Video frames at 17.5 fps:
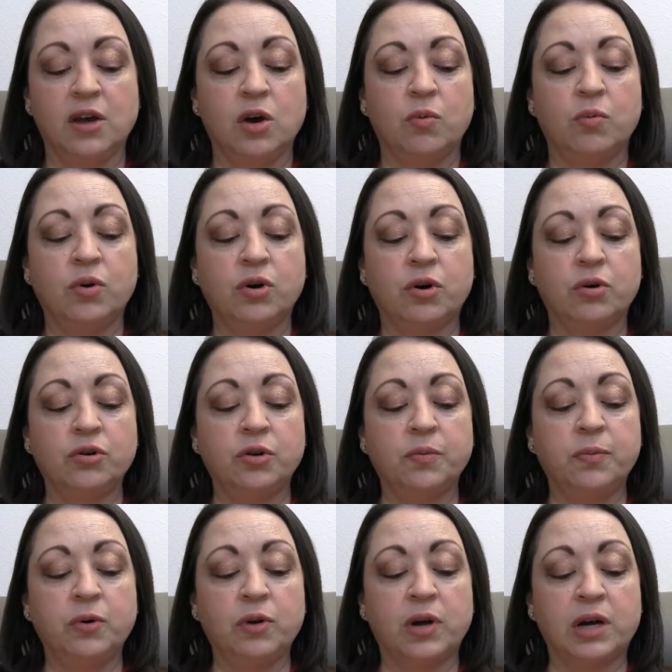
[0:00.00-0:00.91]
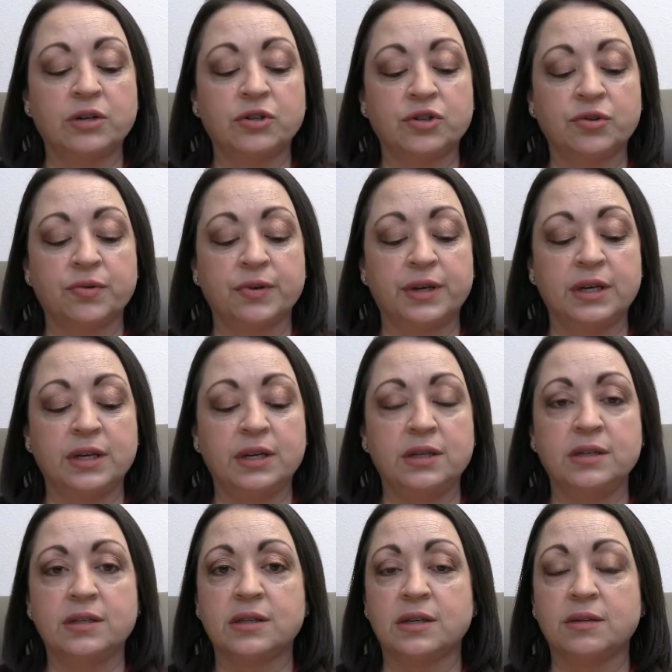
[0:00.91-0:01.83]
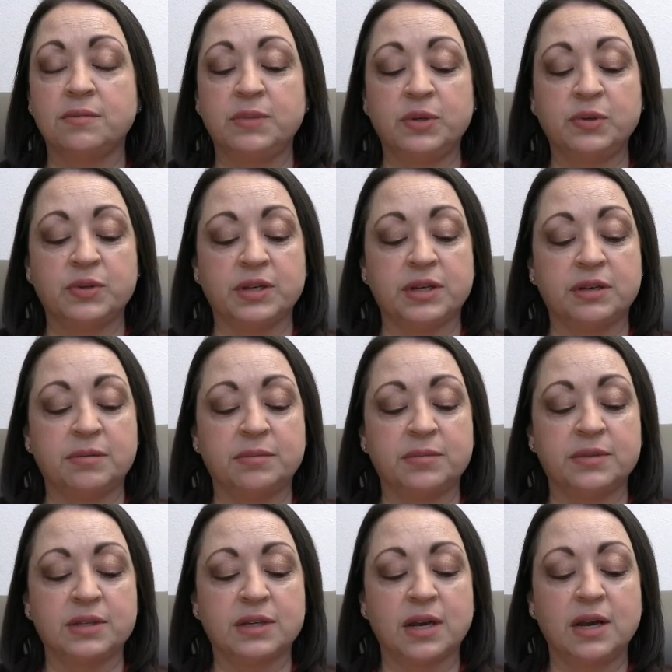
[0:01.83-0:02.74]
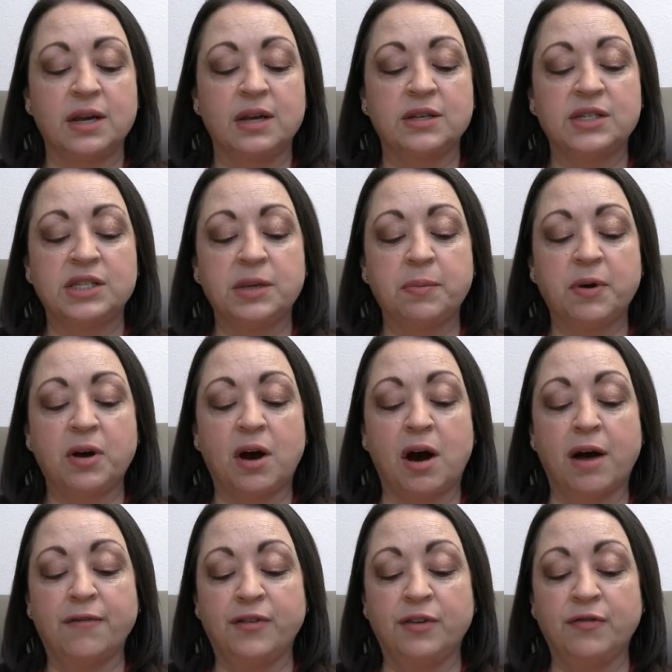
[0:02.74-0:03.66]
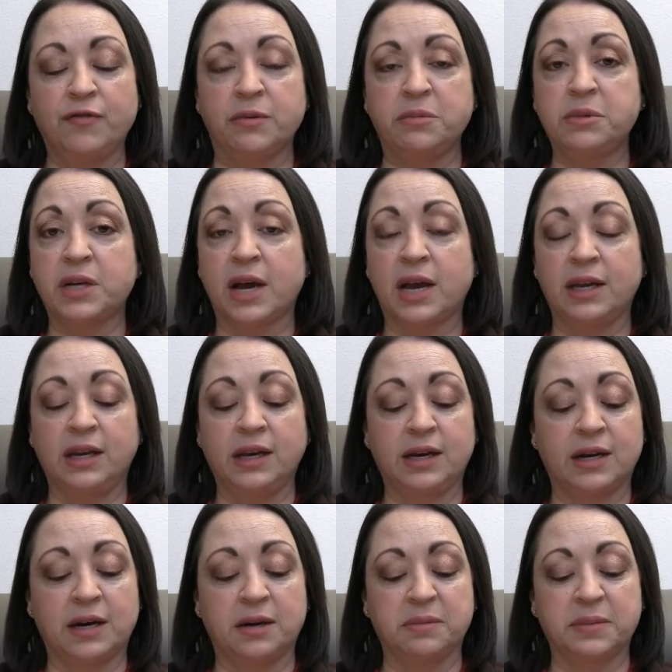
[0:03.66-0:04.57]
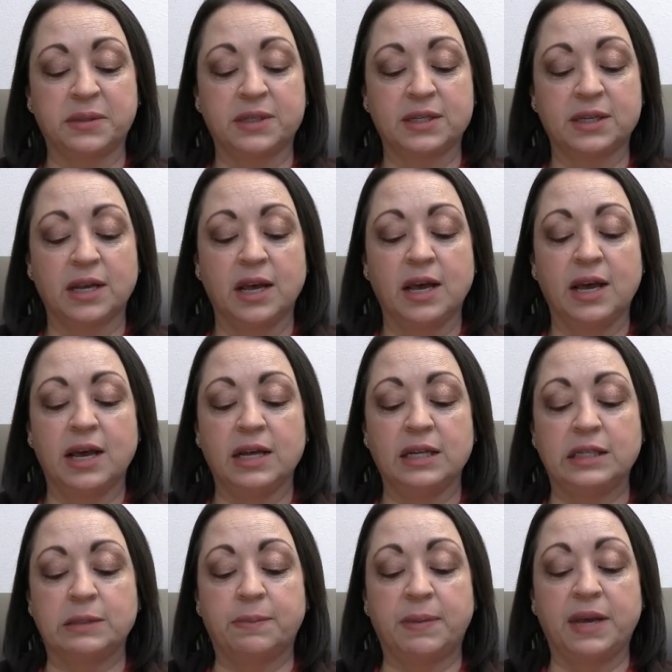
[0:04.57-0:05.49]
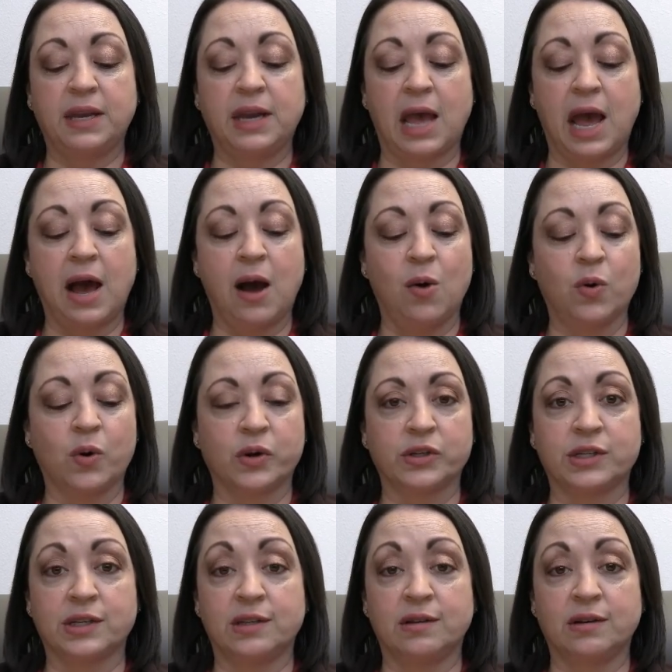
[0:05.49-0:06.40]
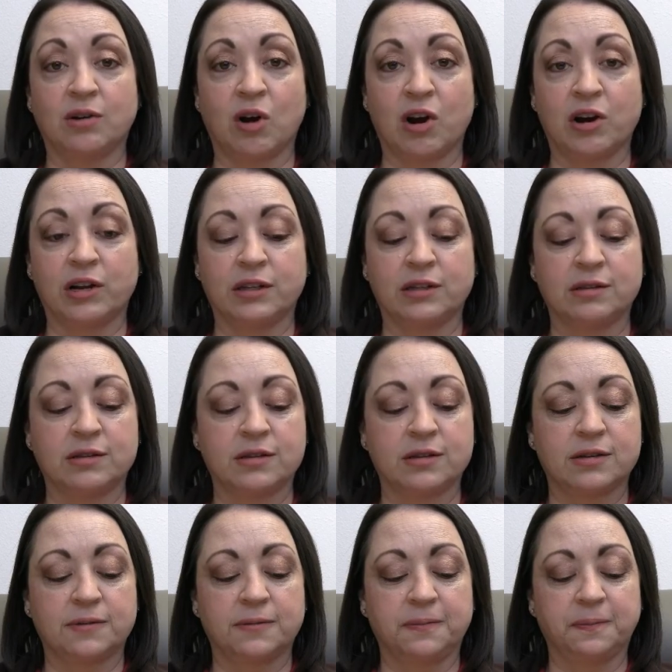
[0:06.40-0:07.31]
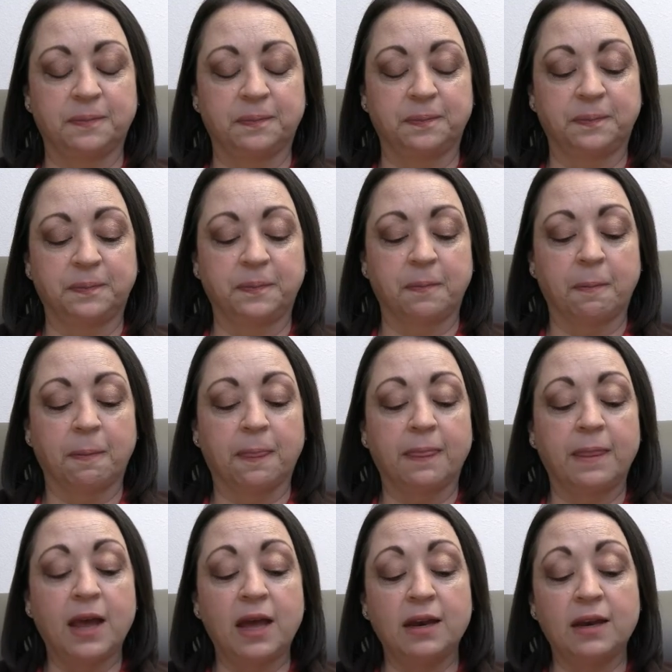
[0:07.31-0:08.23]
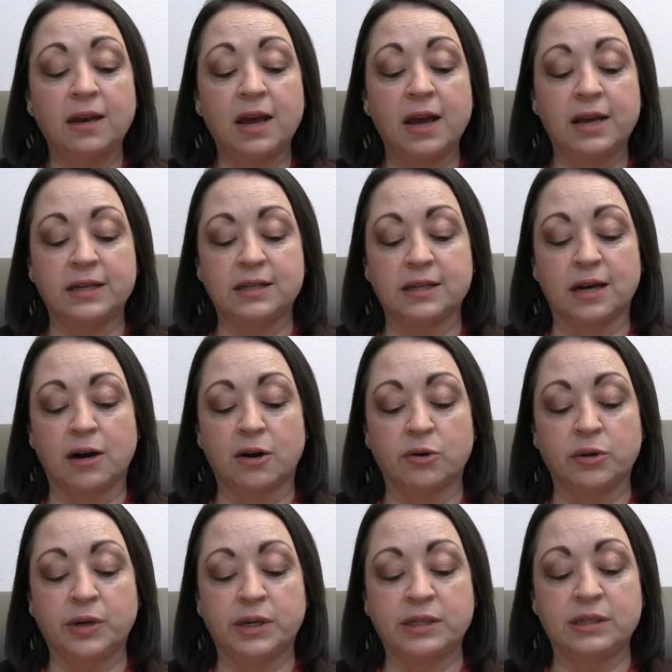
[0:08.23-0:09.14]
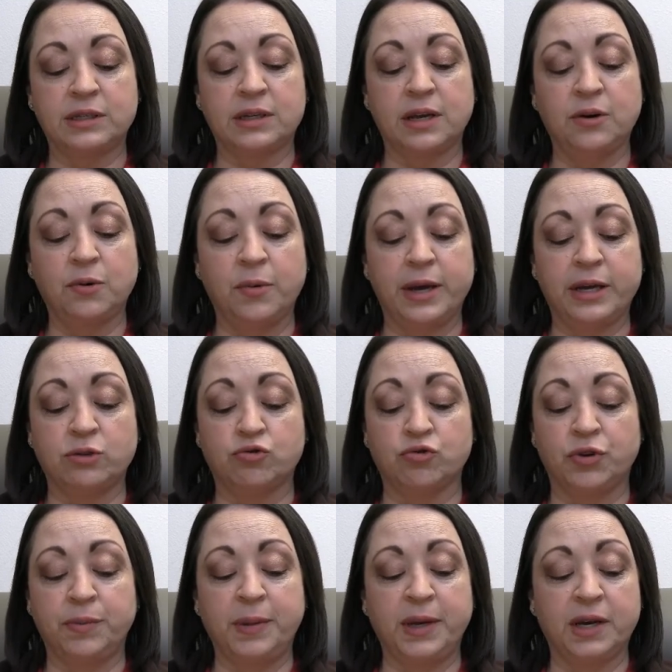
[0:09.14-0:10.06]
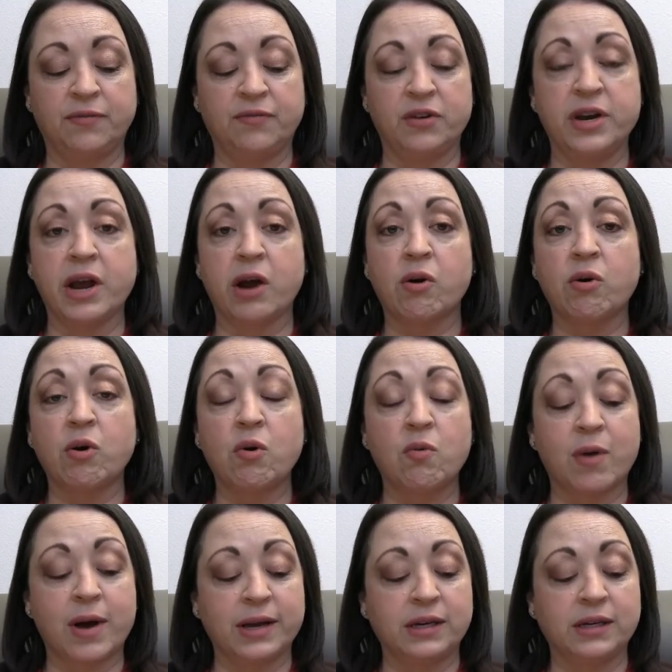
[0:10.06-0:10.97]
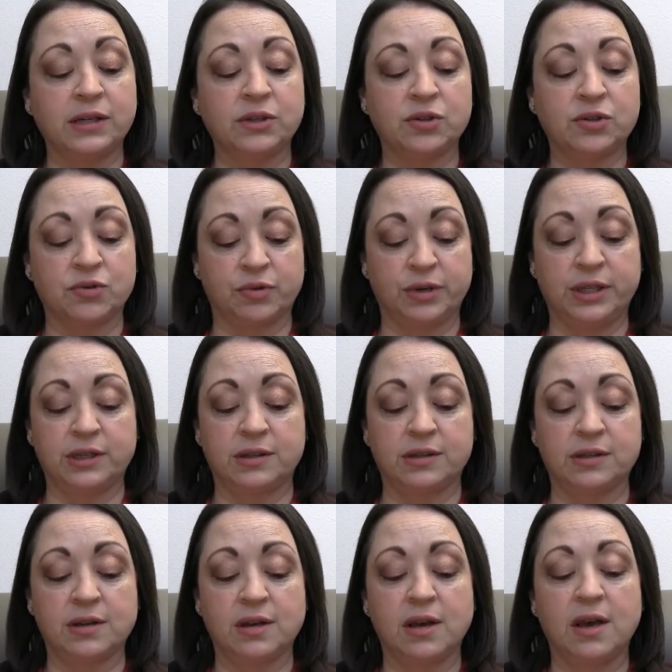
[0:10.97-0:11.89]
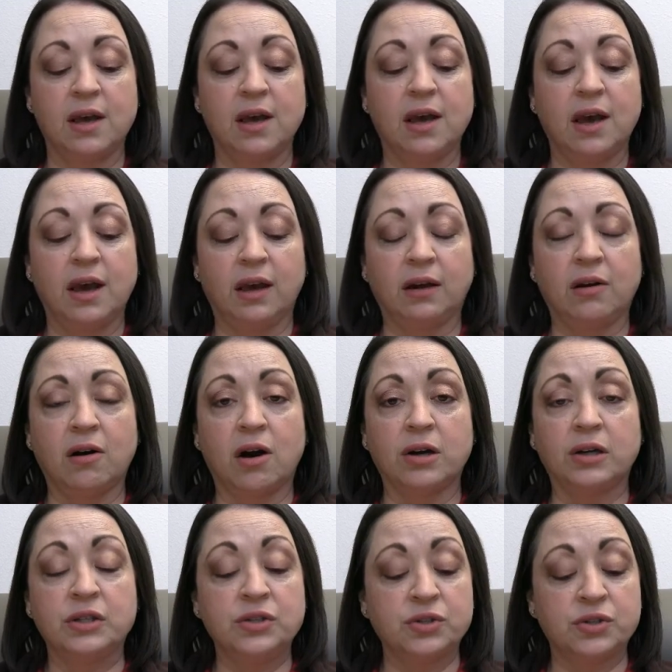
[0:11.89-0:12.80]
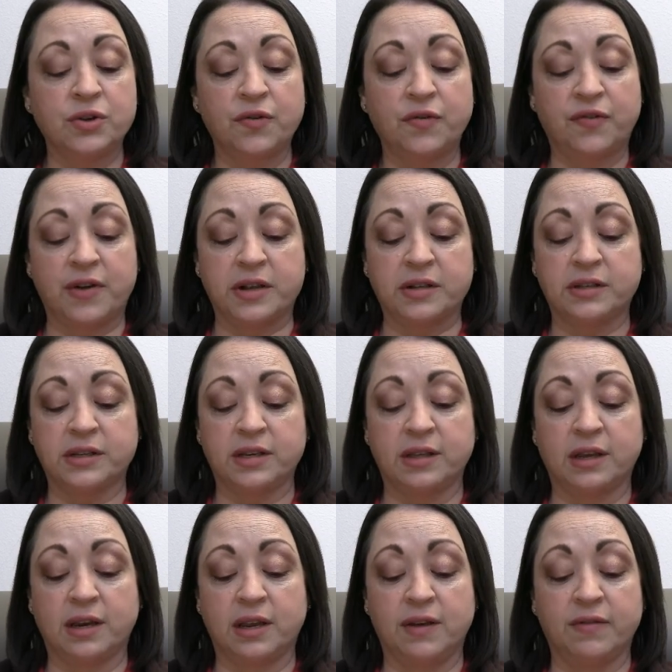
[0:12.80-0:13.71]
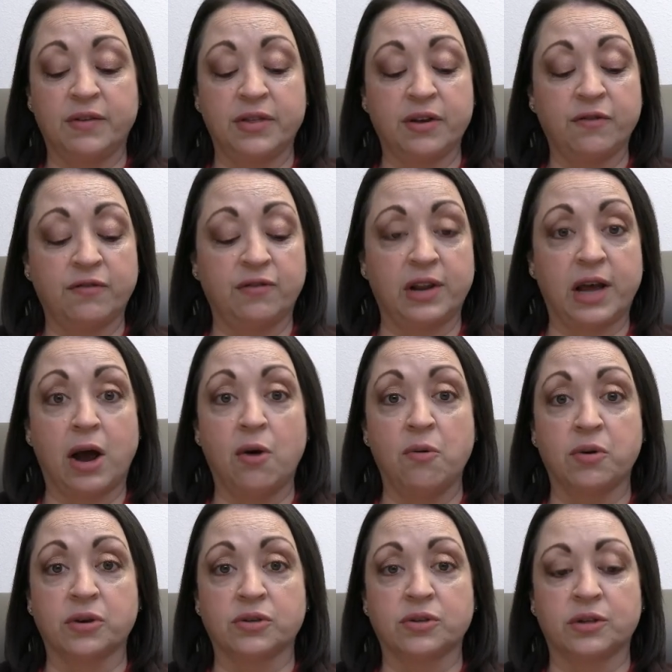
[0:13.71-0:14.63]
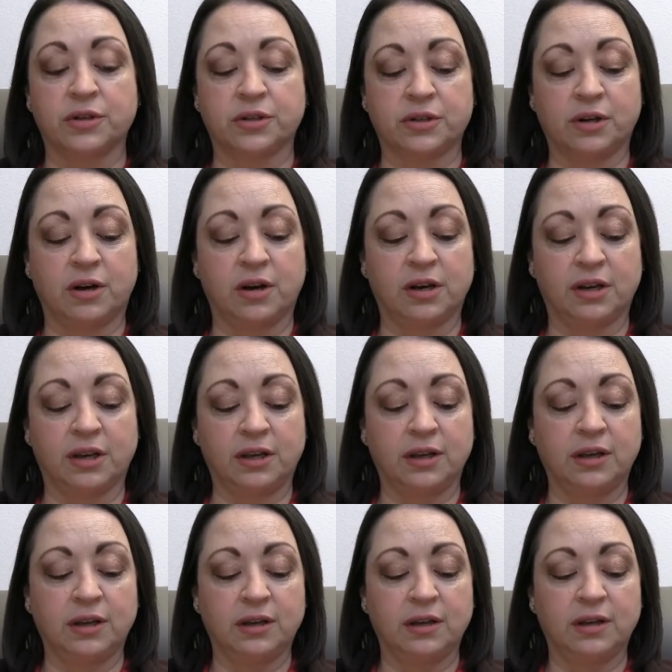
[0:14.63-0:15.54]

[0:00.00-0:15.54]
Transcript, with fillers: We'll go to boulangeries and museums, sip coffee from tiny cups, and spend hours in the gardens. That night Aru had stayed awake dreaming of narrow winding streets and gardens so fancy that even their flowers looked haughty.